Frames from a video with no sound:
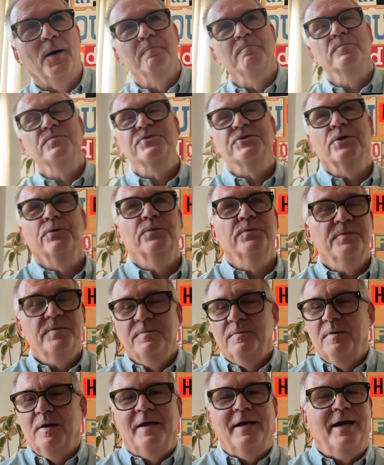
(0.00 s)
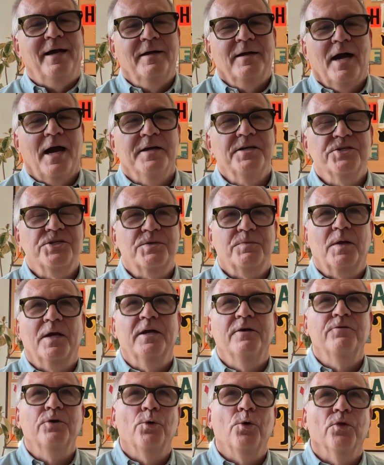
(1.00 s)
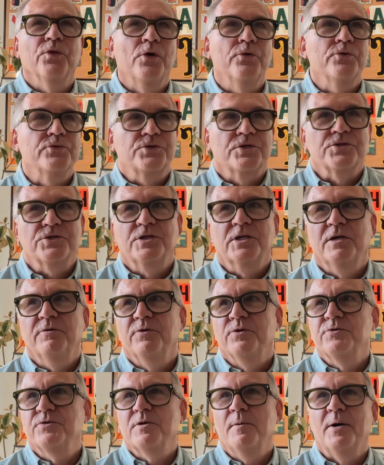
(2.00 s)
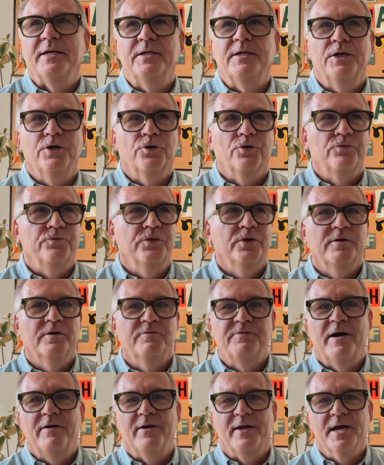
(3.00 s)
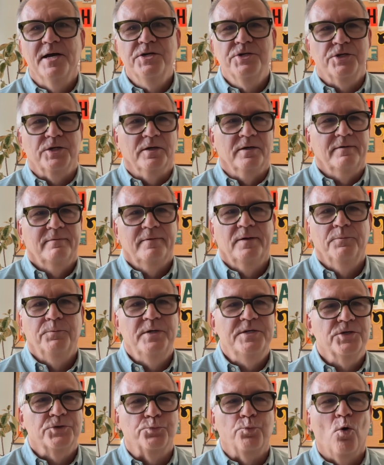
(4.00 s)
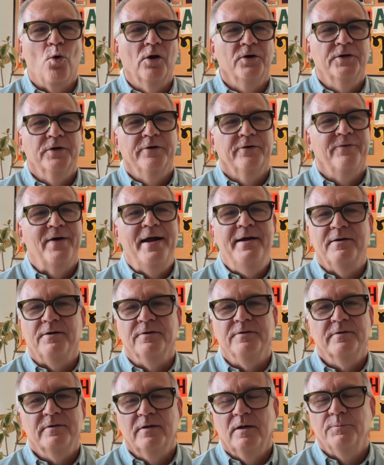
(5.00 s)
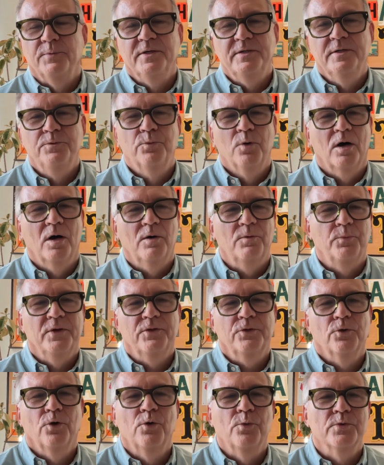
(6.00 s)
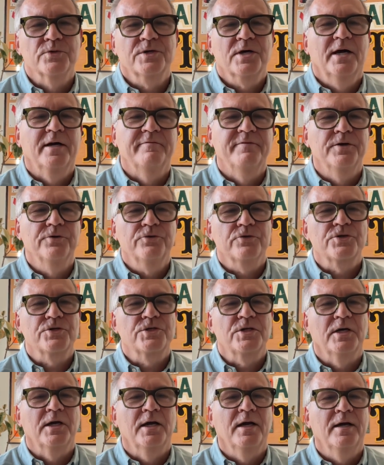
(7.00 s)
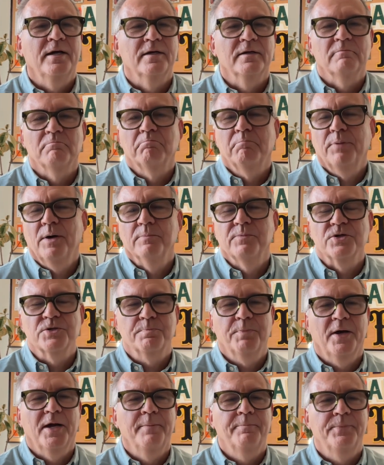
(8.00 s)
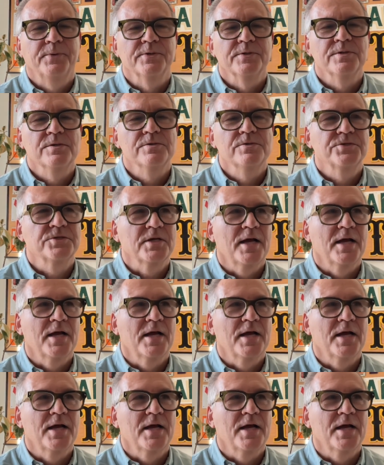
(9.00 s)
So I just give you all those just to give you some idea of the variation. We just wandered around and we did what we thought was kind of interesting and published papers.